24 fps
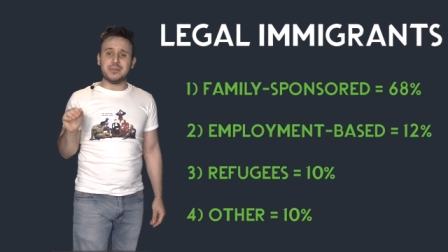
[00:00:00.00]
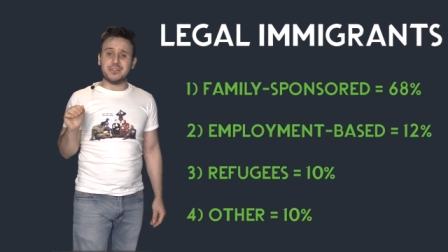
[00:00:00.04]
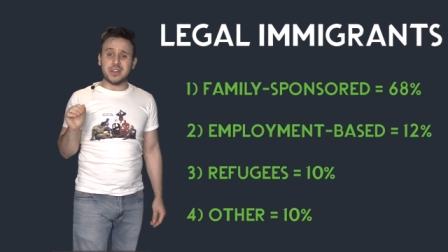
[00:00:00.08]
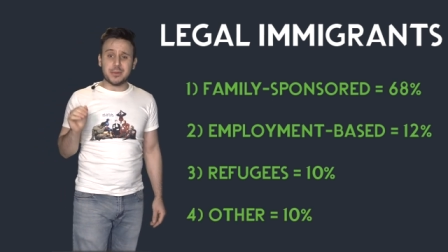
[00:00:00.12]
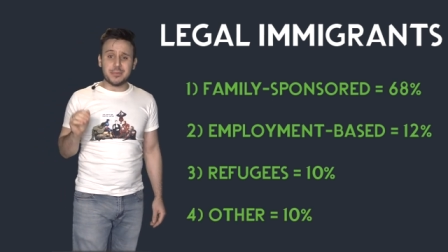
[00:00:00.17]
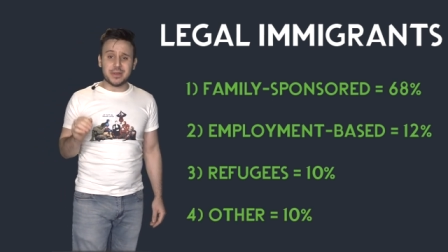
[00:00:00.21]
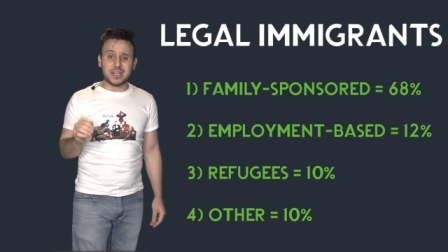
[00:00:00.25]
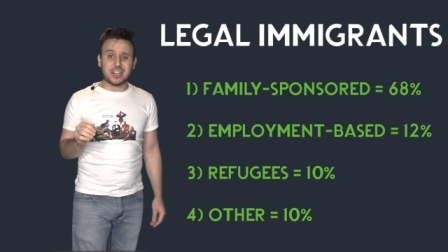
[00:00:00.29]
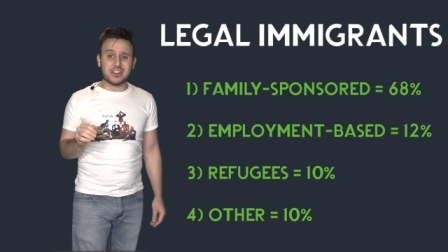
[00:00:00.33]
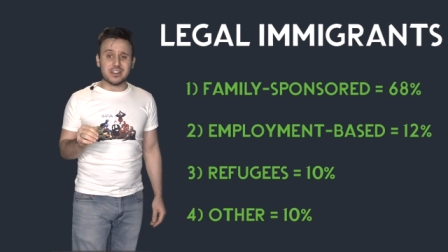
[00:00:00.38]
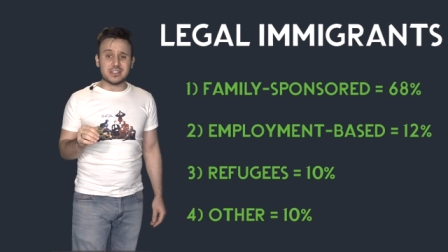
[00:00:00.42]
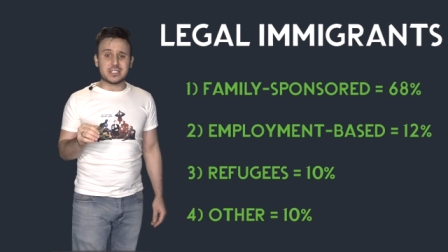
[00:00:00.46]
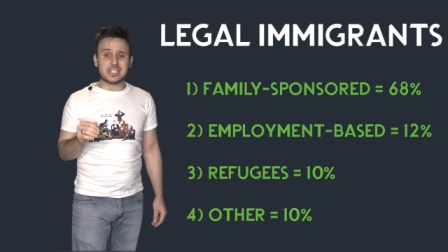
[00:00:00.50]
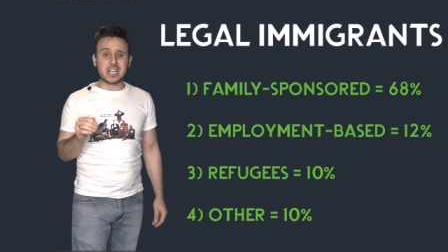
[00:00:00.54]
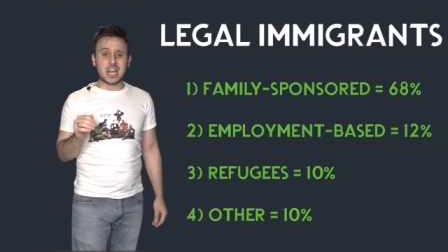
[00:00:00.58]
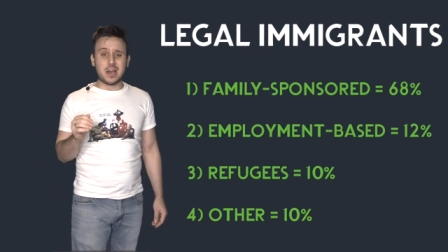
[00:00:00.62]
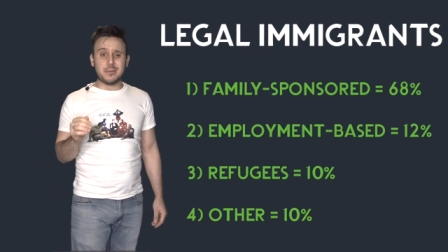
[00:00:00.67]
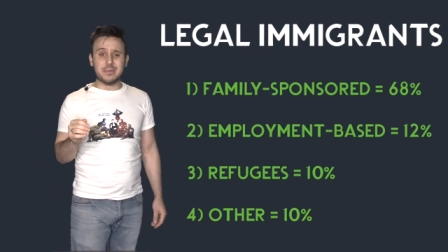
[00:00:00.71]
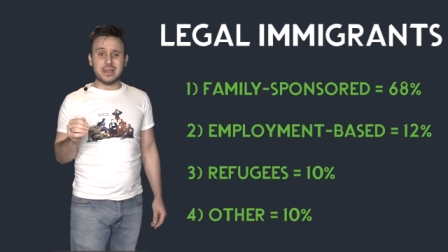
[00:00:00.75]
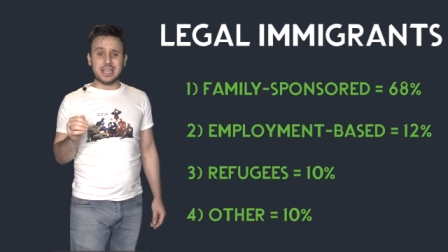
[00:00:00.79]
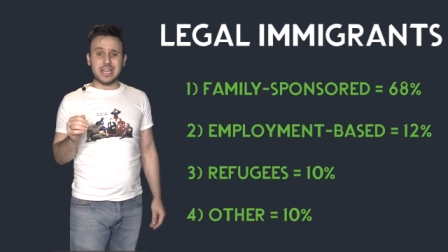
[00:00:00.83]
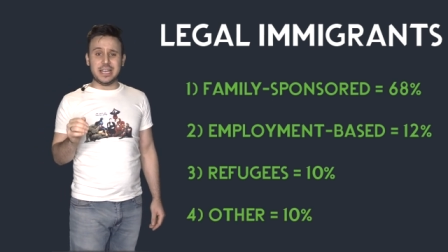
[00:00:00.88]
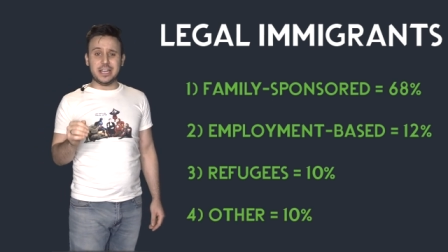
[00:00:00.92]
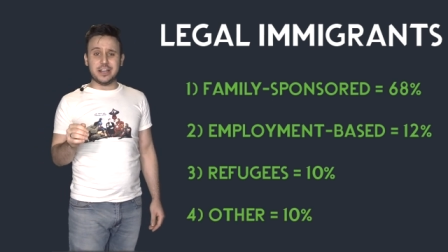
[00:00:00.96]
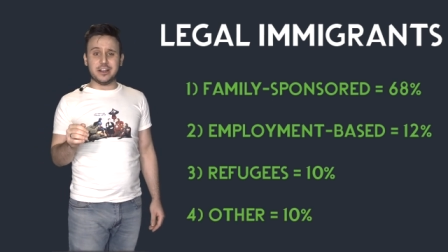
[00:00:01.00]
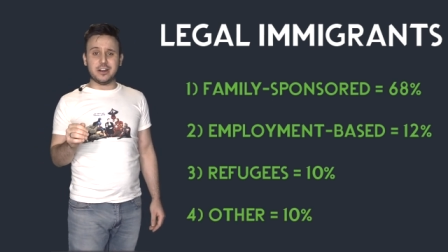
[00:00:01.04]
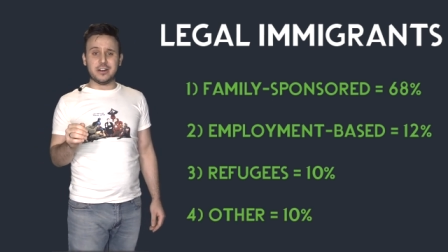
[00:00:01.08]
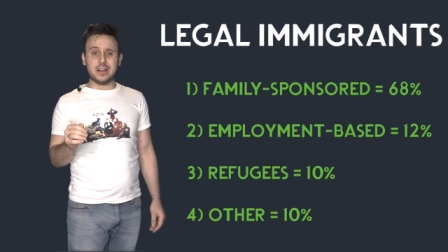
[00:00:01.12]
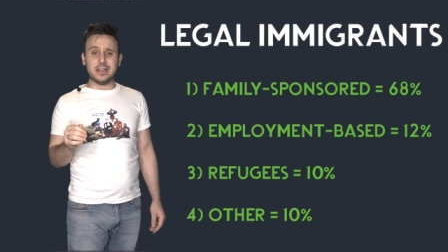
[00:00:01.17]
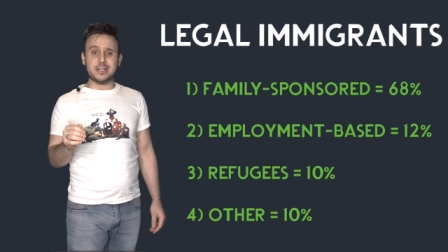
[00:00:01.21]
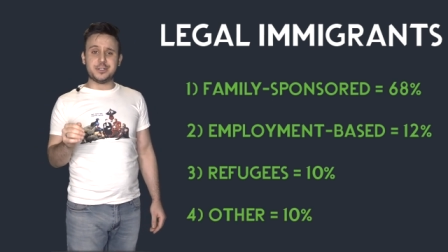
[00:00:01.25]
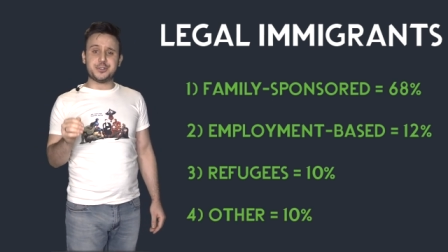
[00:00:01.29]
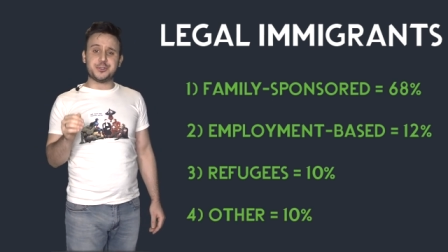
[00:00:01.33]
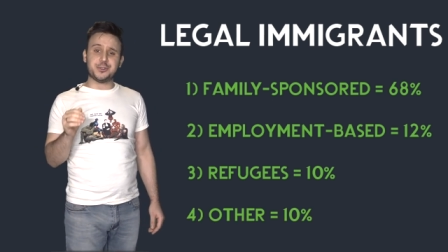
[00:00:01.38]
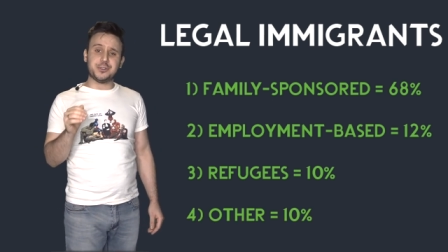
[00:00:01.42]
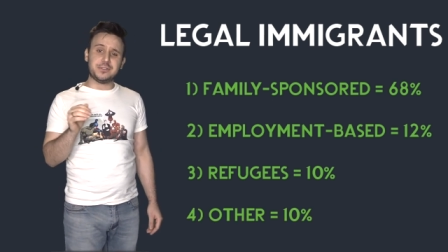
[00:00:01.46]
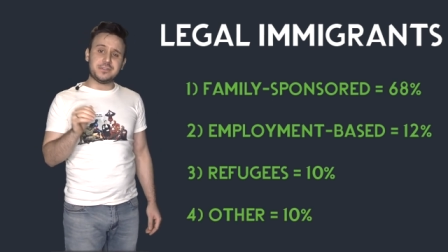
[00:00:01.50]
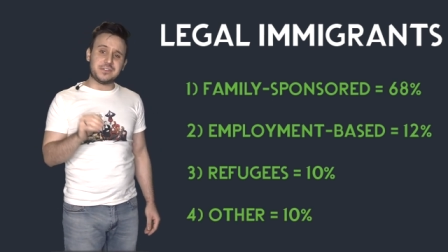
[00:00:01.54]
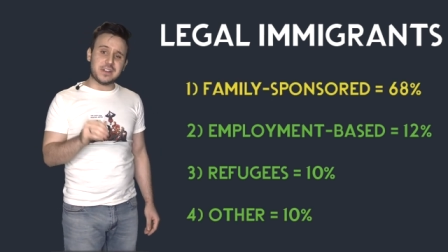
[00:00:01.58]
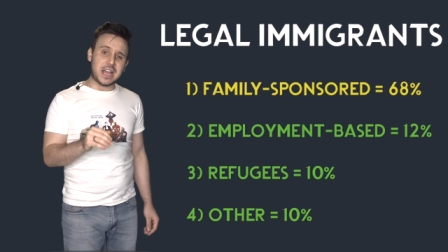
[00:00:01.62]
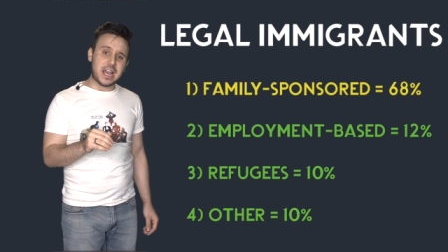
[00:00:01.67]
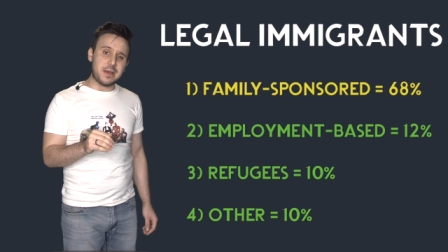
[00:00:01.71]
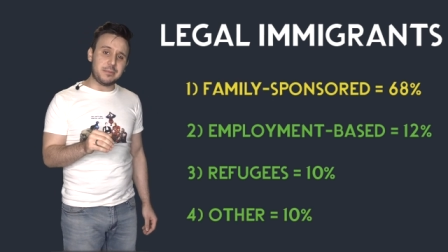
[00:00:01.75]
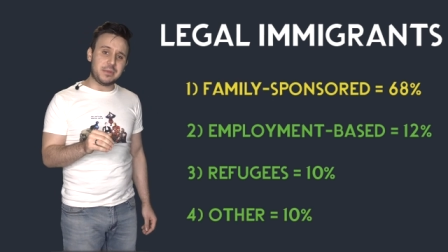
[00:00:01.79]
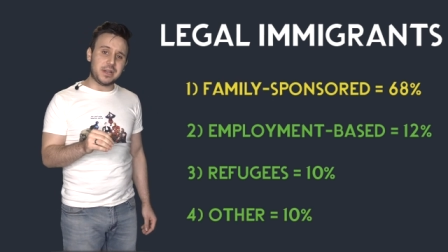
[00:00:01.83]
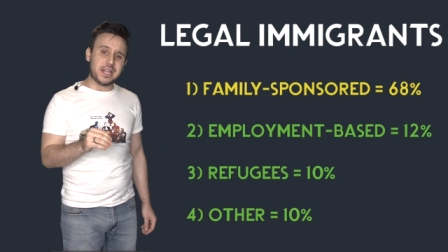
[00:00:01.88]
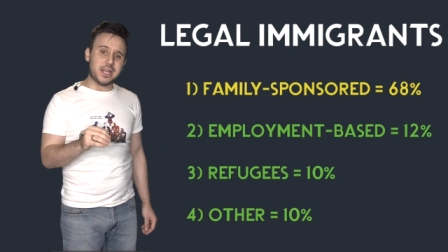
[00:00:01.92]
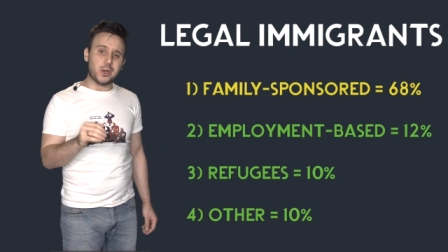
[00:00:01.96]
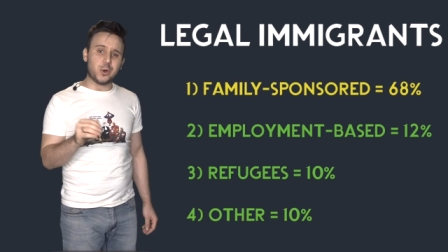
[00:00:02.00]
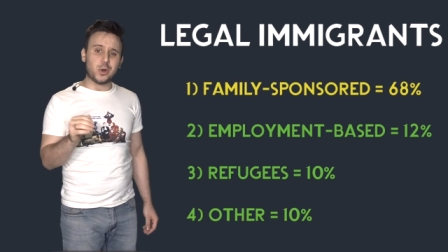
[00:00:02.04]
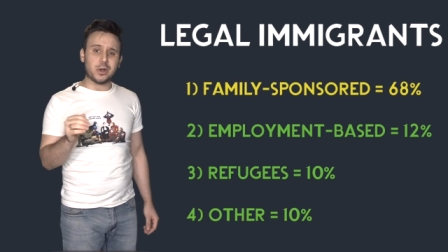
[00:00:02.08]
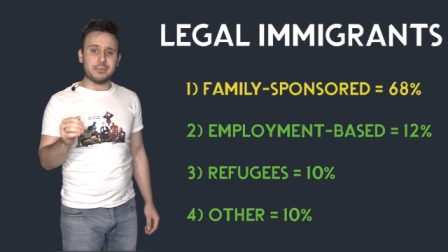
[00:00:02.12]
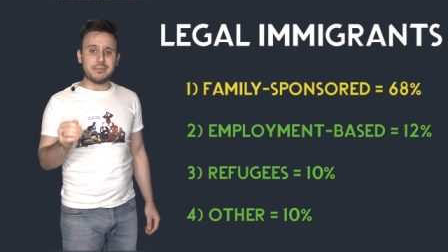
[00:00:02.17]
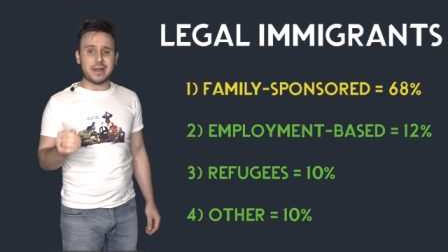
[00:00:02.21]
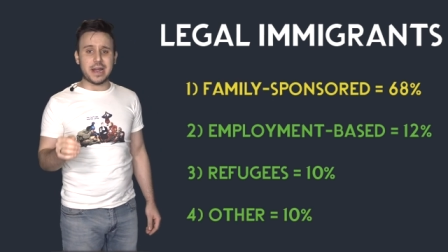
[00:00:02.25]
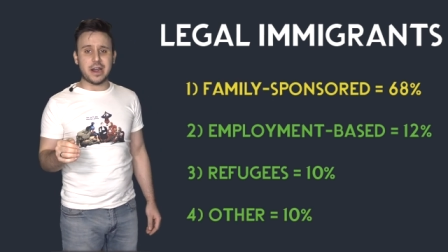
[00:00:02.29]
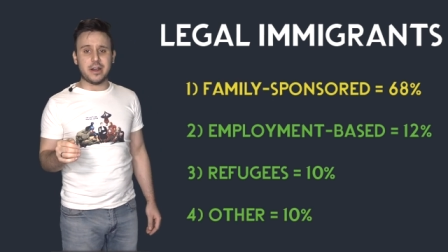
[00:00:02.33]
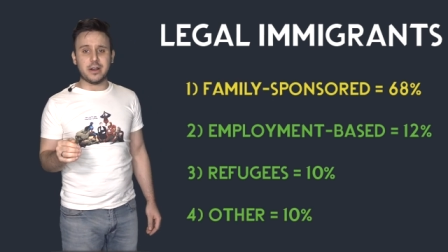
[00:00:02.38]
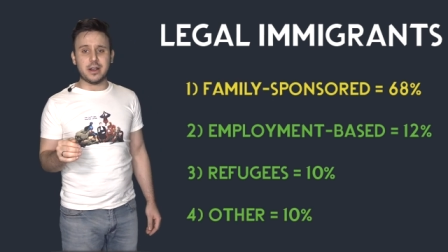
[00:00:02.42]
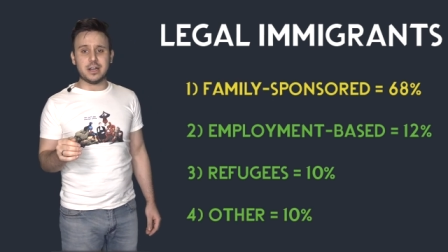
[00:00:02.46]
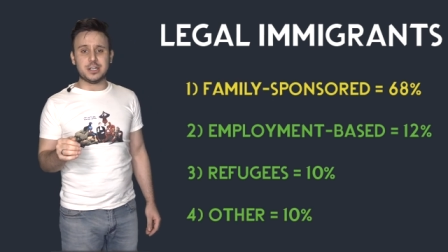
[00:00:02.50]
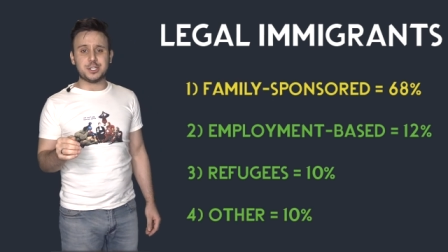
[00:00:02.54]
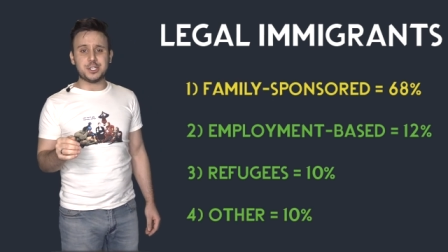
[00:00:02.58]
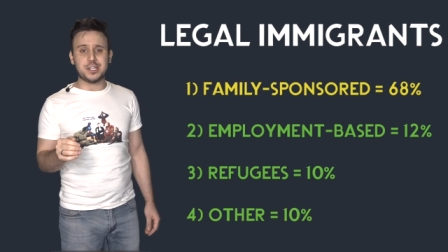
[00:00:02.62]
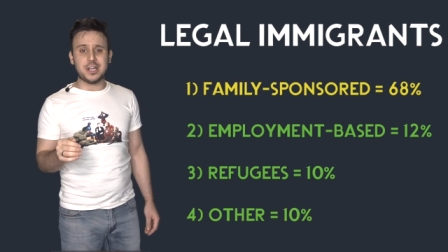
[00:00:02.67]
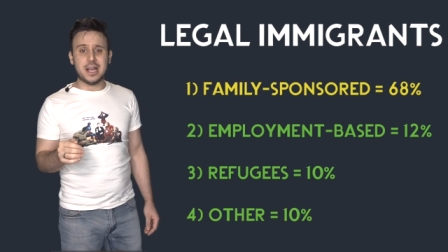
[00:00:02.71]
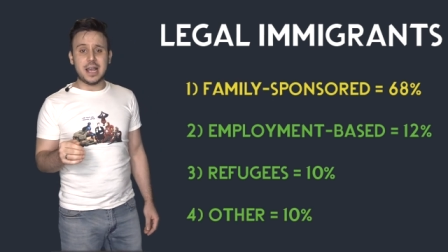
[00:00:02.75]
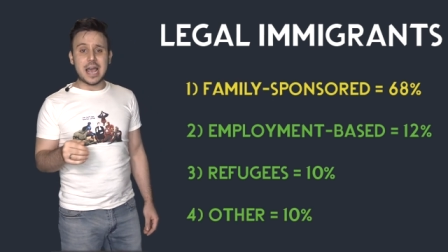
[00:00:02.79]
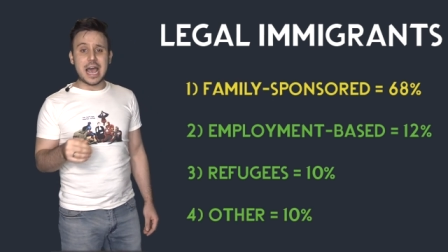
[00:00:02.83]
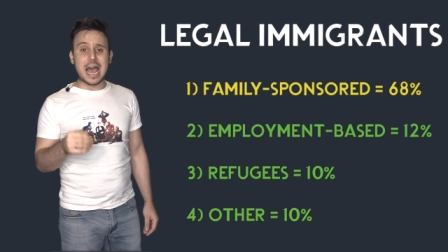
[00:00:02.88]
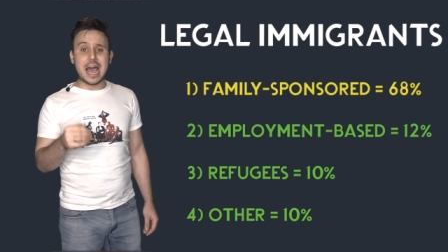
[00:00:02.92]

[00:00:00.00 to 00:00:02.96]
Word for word: of immigrants coming here is through family or marriage.